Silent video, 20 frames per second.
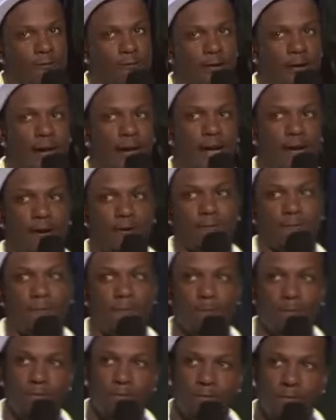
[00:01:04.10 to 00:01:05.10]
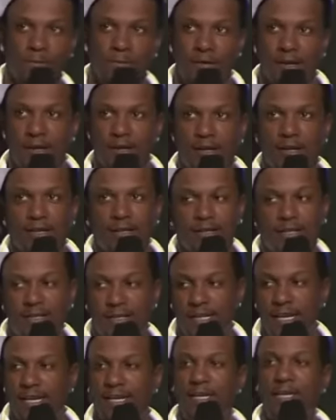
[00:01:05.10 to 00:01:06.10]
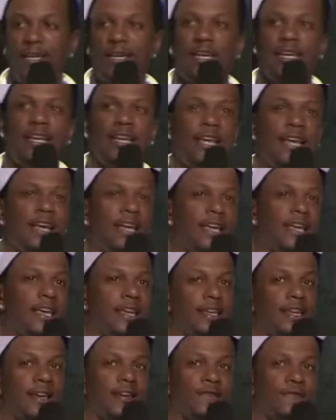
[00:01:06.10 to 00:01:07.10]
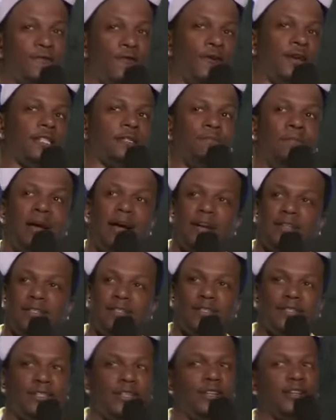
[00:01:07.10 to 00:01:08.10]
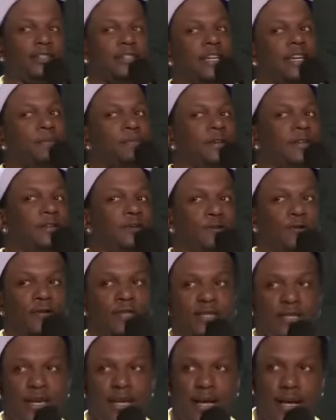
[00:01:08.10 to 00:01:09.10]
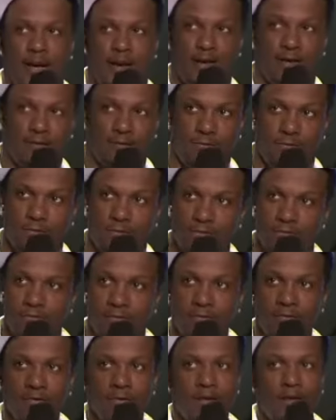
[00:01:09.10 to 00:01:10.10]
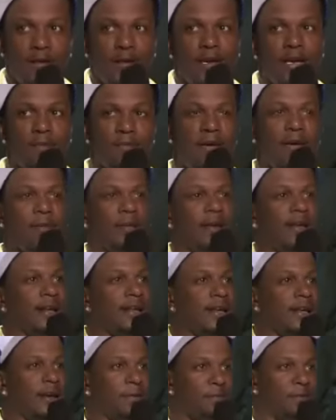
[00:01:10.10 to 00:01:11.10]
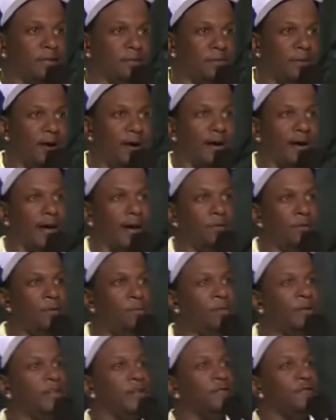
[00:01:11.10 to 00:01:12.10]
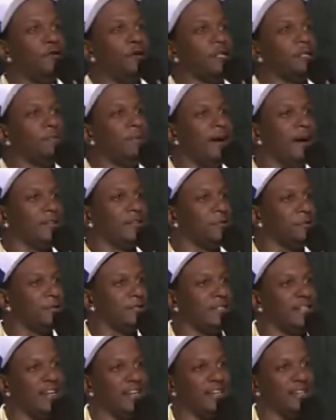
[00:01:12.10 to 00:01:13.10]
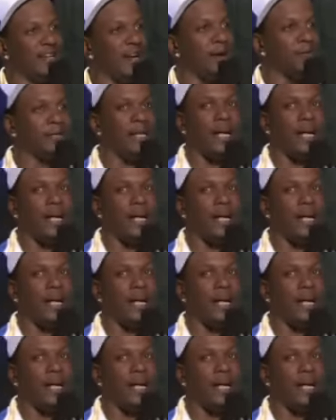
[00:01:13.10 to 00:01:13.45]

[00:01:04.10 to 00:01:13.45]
going out. She said, look in there and get that voice box and duct tape it to his neck. And maybe that'll help his bark out. We put the voice box on his neck. The dog